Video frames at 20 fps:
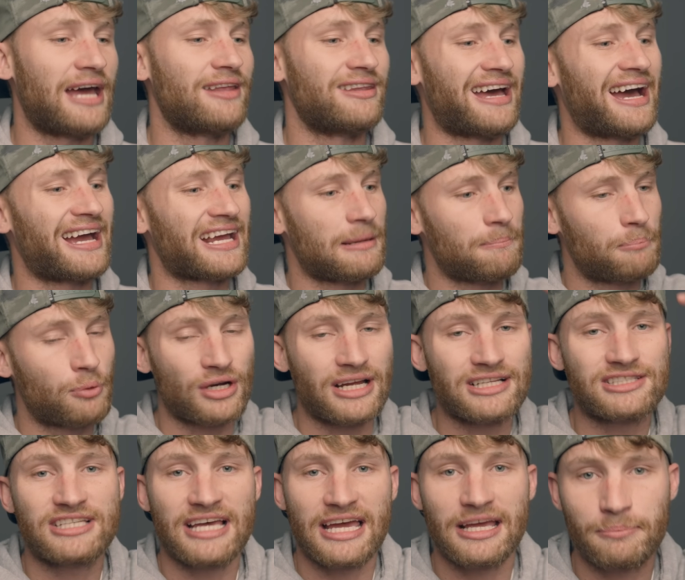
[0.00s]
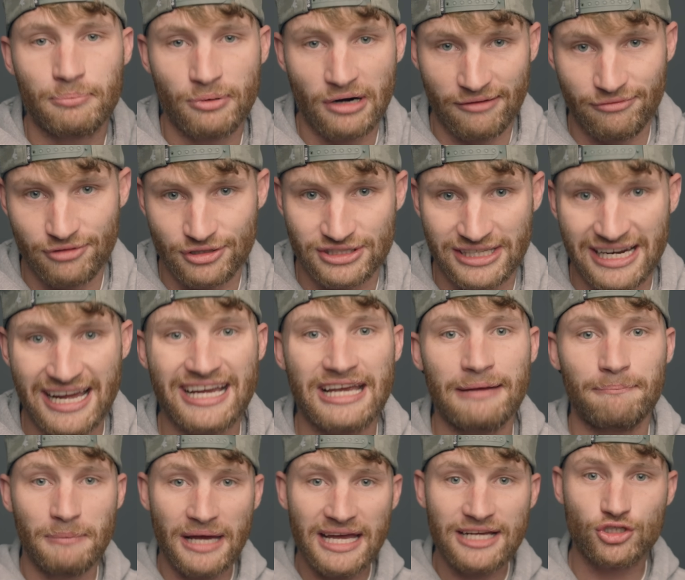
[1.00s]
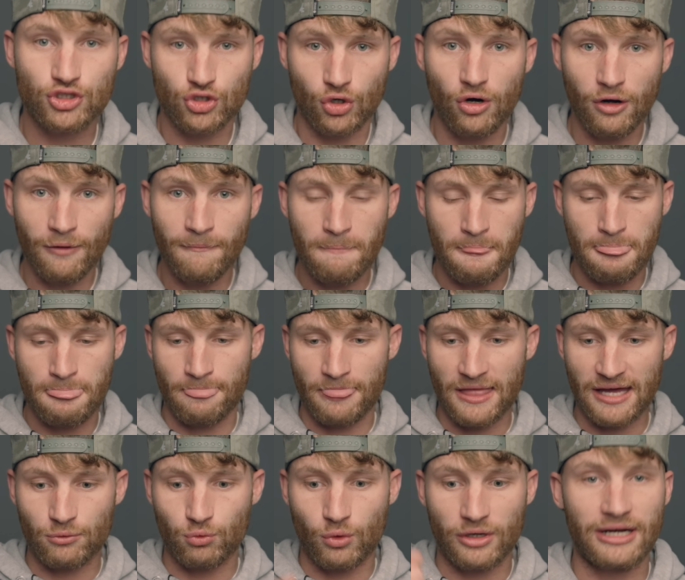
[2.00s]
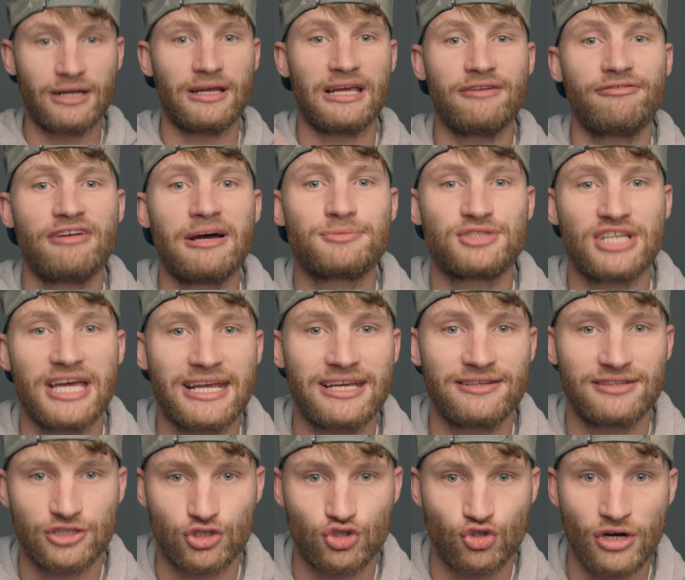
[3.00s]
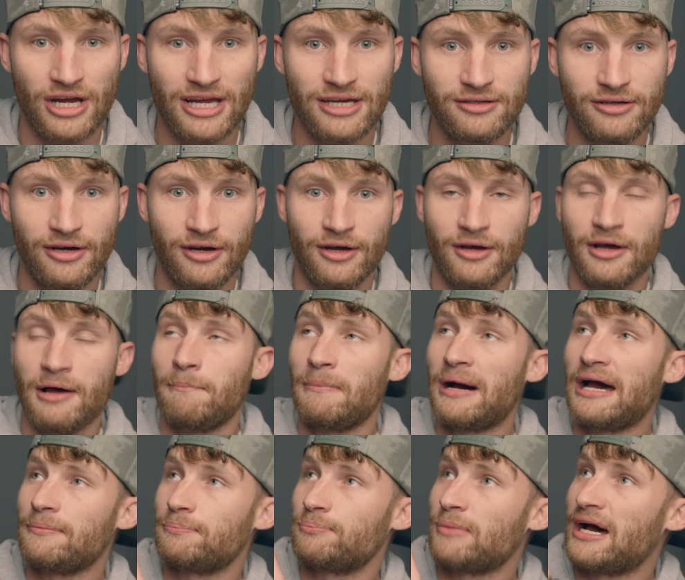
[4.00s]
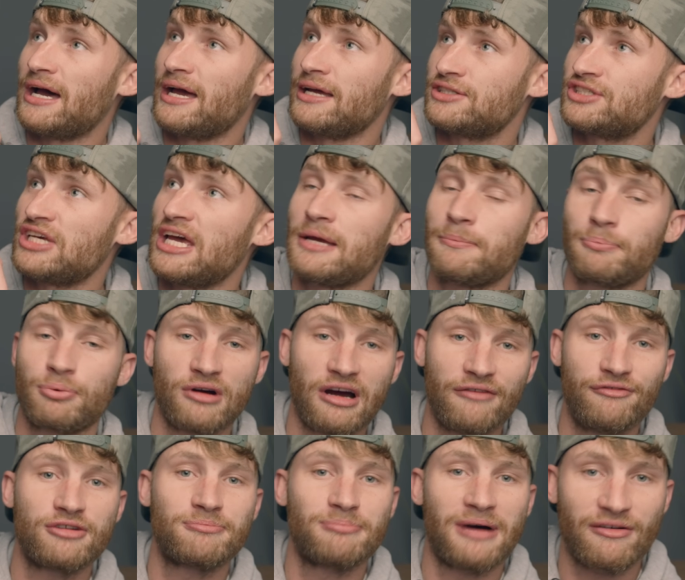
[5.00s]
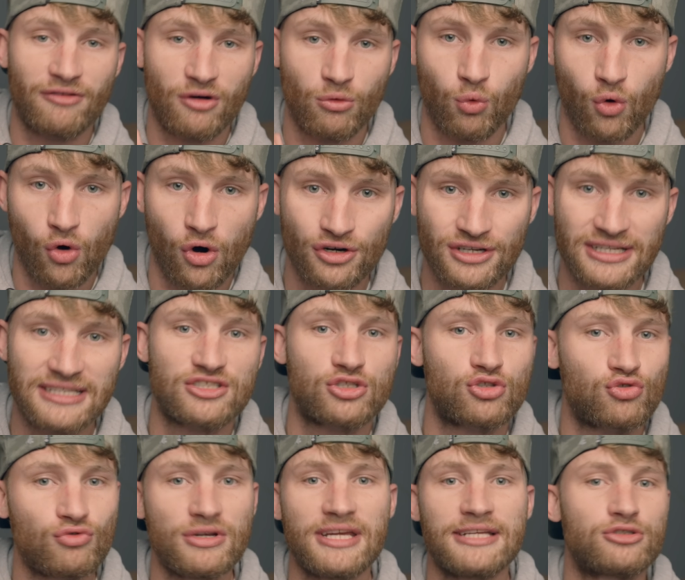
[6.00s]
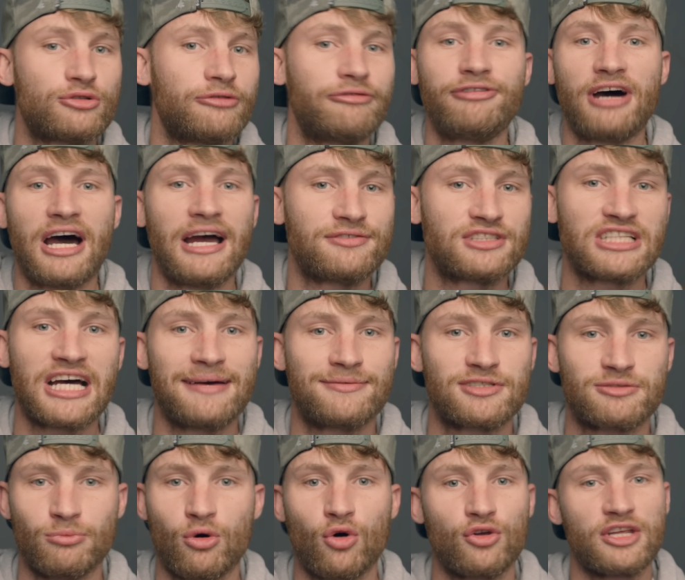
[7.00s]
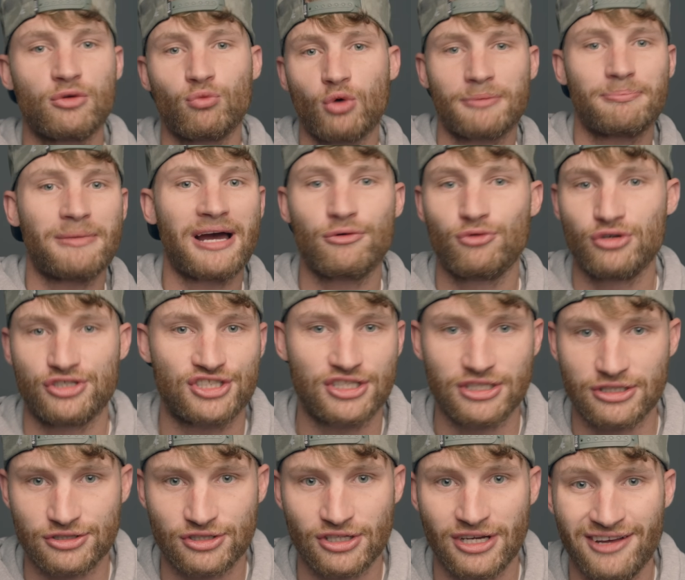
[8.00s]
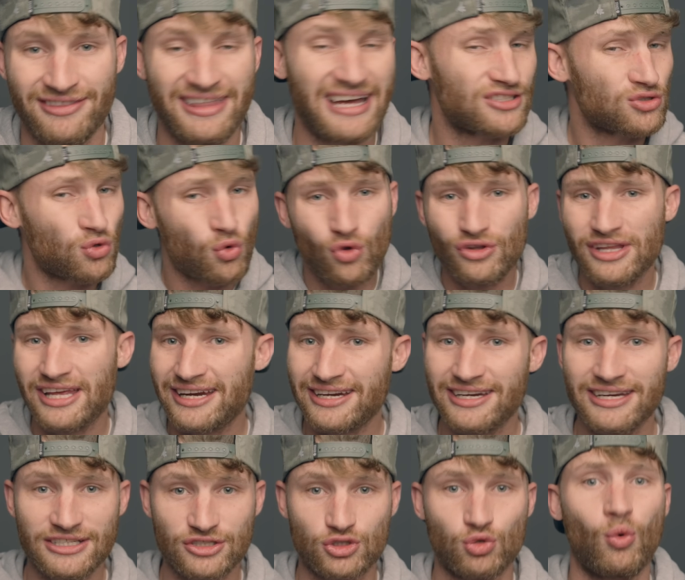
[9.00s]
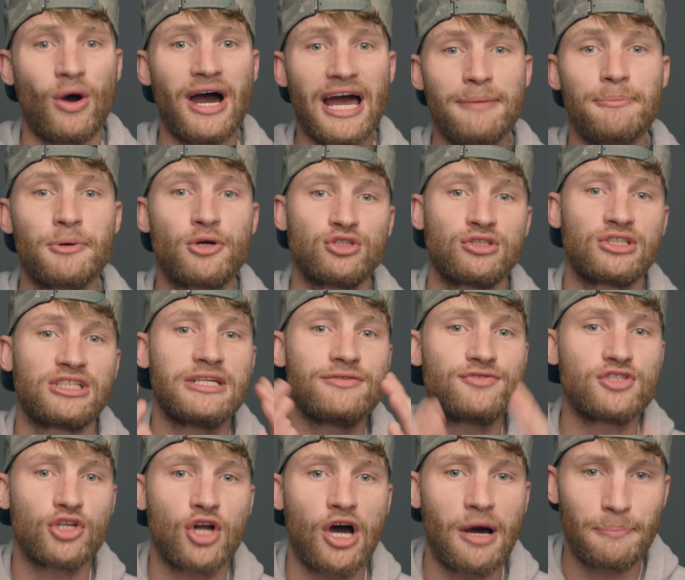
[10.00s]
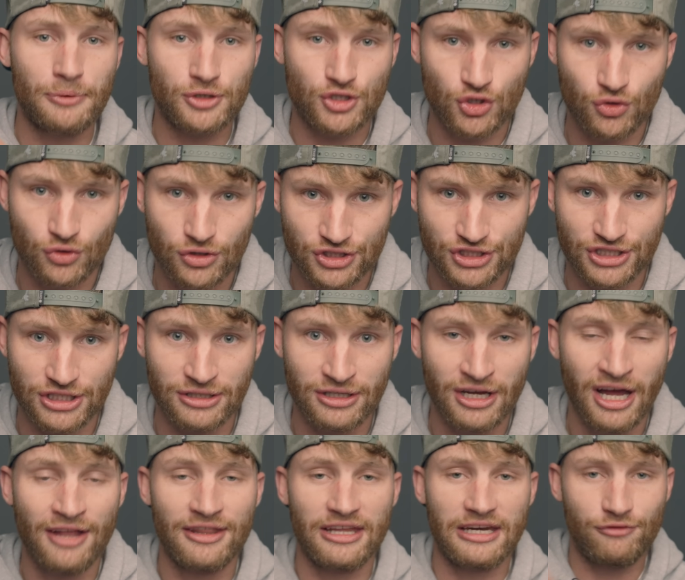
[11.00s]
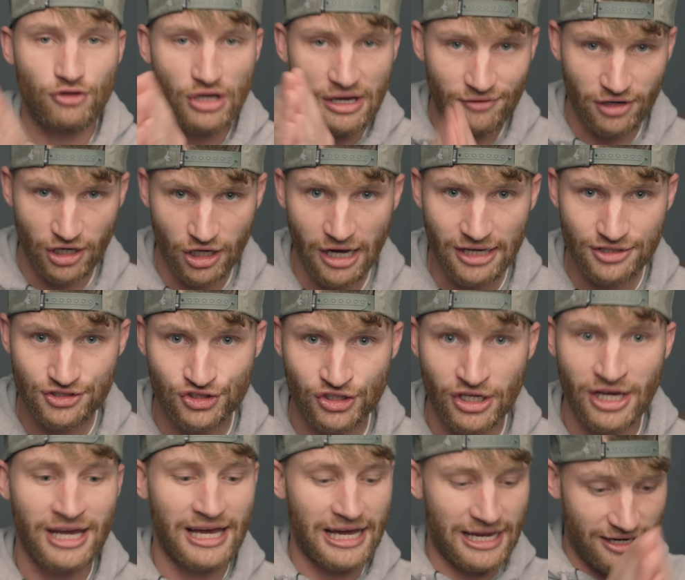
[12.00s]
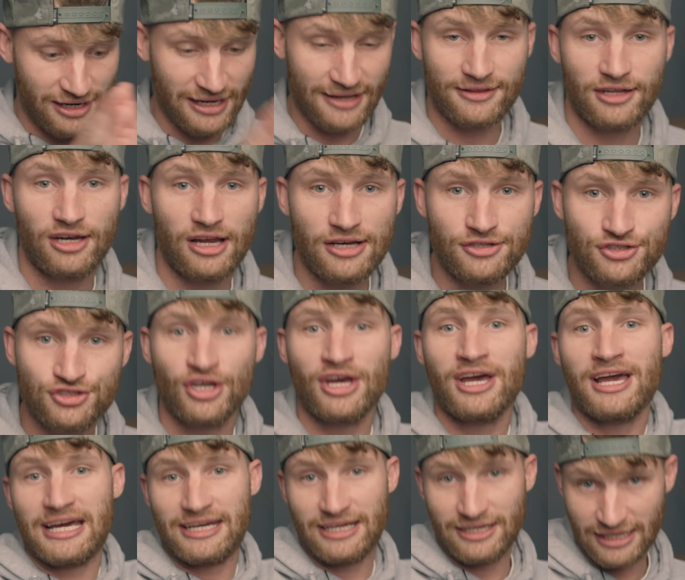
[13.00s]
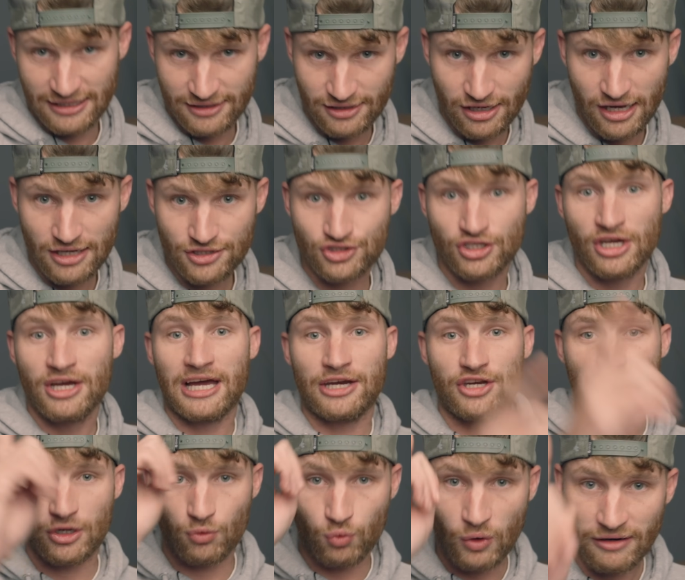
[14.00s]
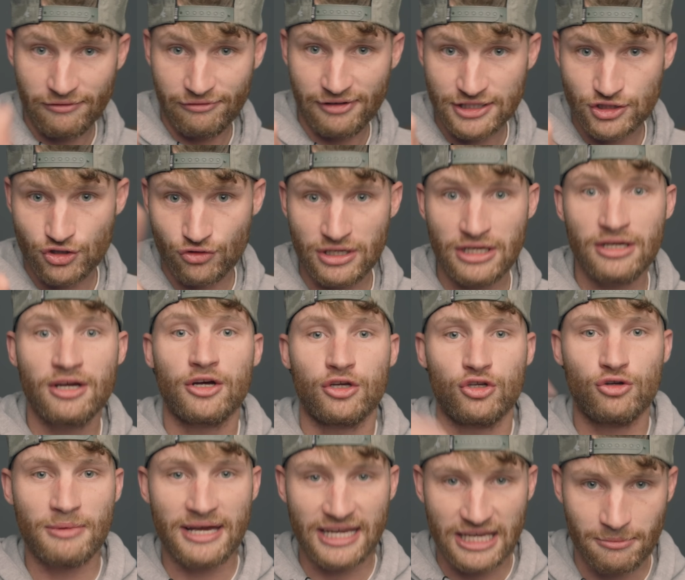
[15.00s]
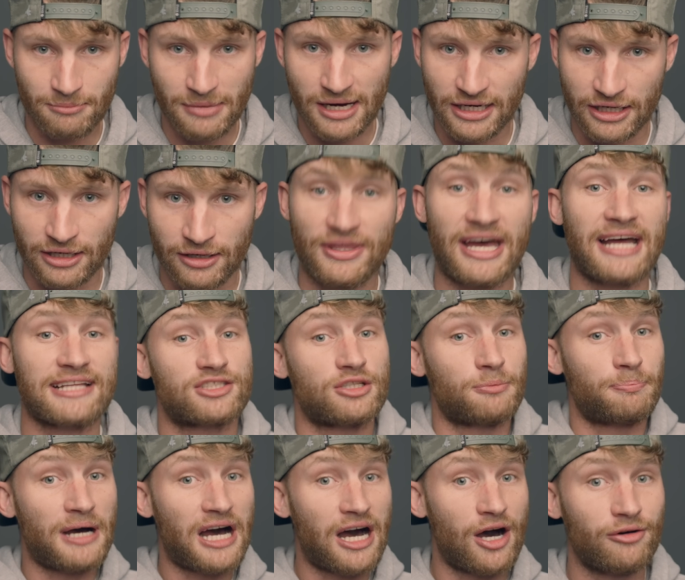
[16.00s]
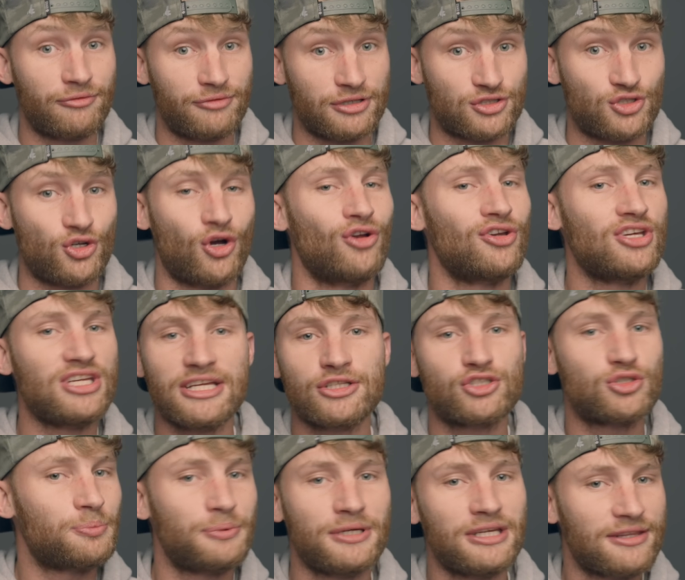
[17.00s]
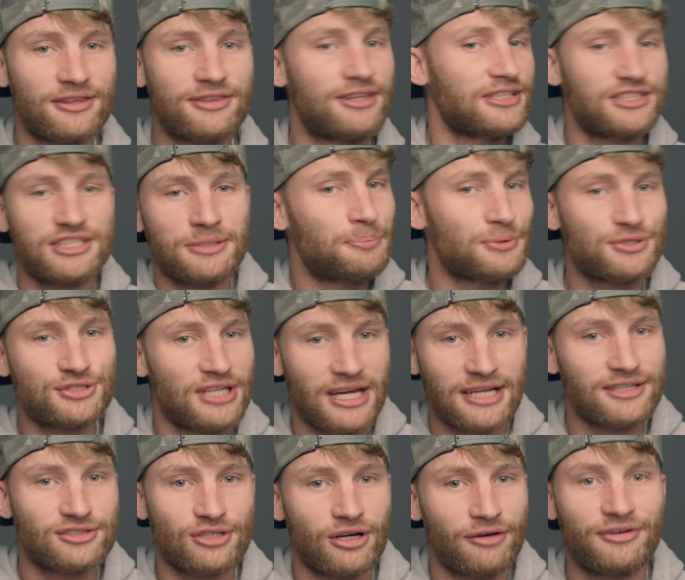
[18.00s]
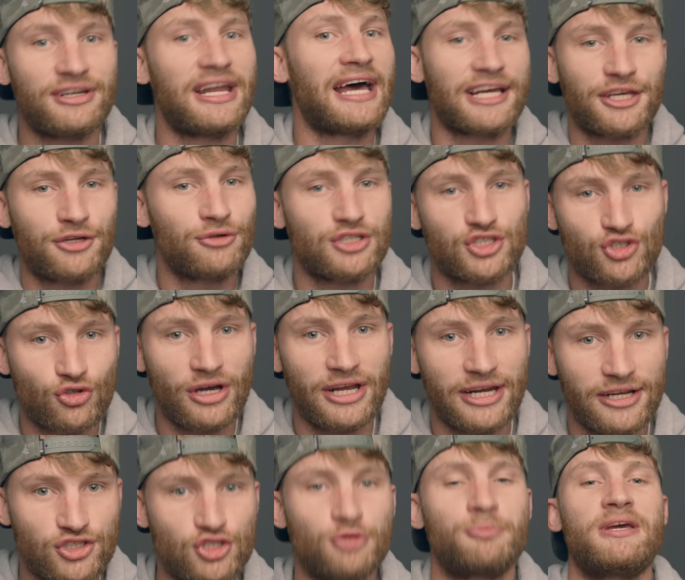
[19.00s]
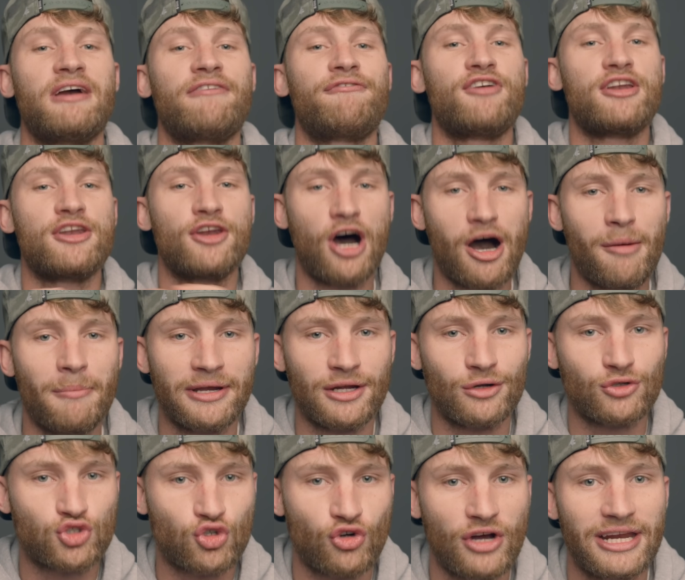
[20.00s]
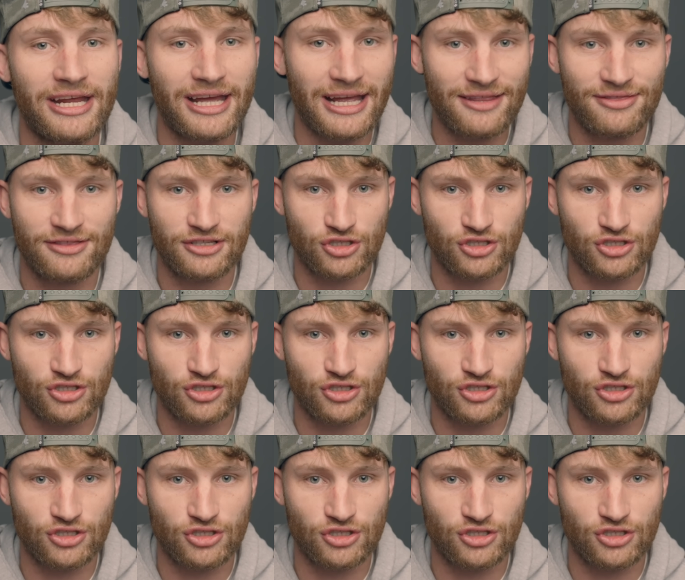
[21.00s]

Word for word: and I can put a take profit. And I can make sure that what if I'm taking this trade, my, my take profit, my reward is three to five times more than what my risk is. That's all that it is. Why? Because it gives you an opportunity that if you have a loss and another loss and another loss and you get one victory, you're making money. That's the power of it. You only need to be 30% of an accurate trader to be a phenomenal trader in